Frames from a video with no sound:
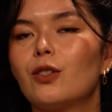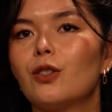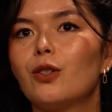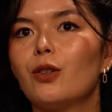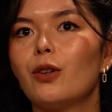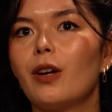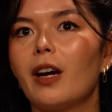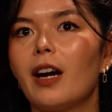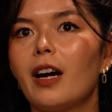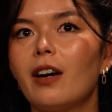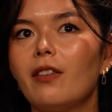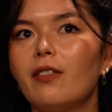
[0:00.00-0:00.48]
Do
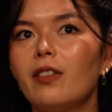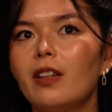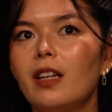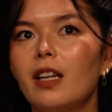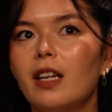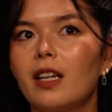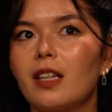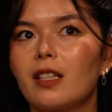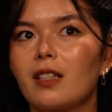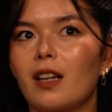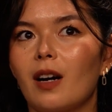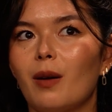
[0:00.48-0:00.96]
you have
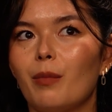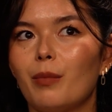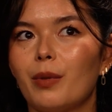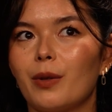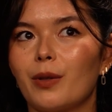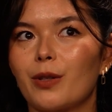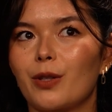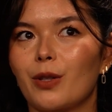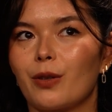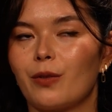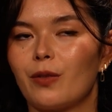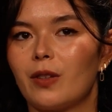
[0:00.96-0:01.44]
any
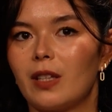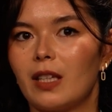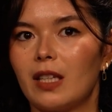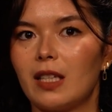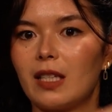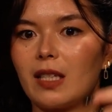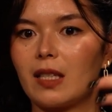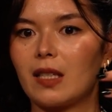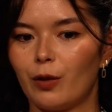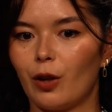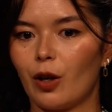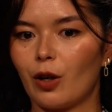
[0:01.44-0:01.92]
examples of
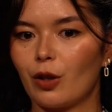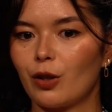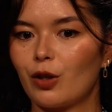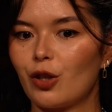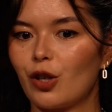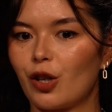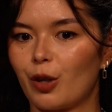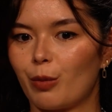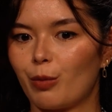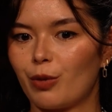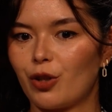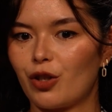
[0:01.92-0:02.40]
these
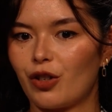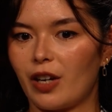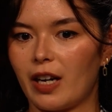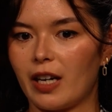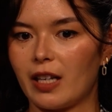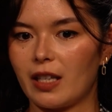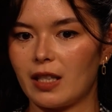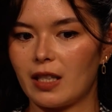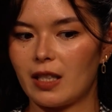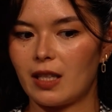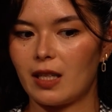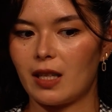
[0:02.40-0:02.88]
long-term
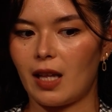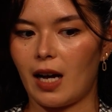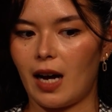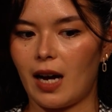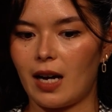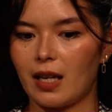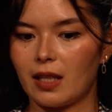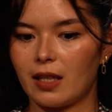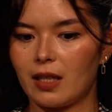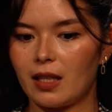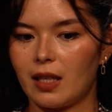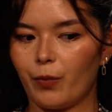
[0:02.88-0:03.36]
trends
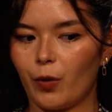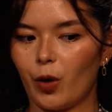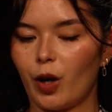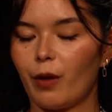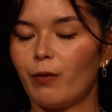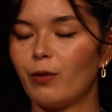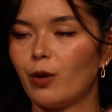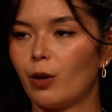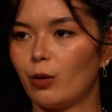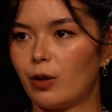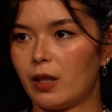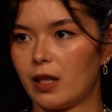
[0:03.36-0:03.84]
that you have
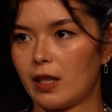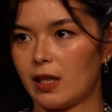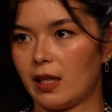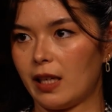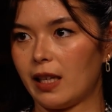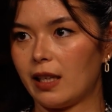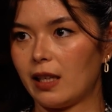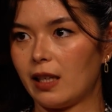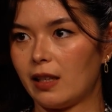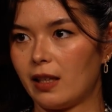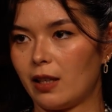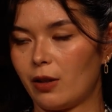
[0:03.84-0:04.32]
noticed
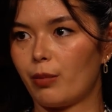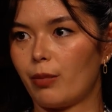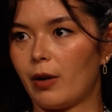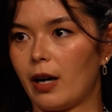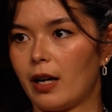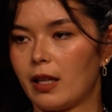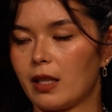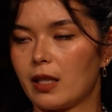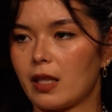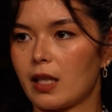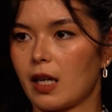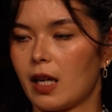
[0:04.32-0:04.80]
lately that
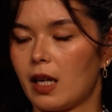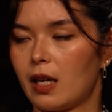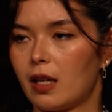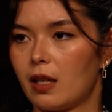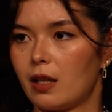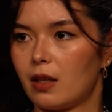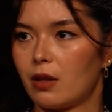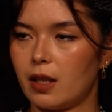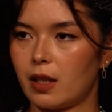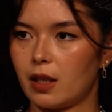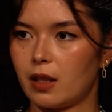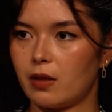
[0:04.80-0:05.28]
brands
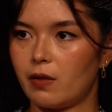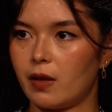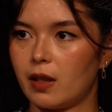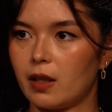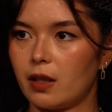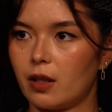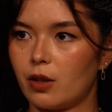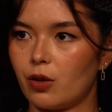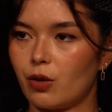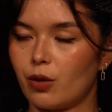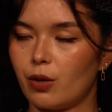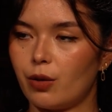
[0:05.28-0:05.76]
can take
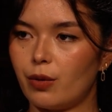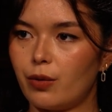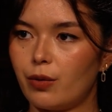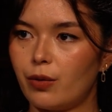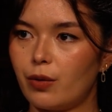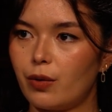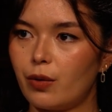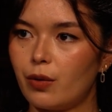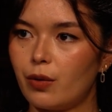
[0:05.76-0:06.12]
advantage of?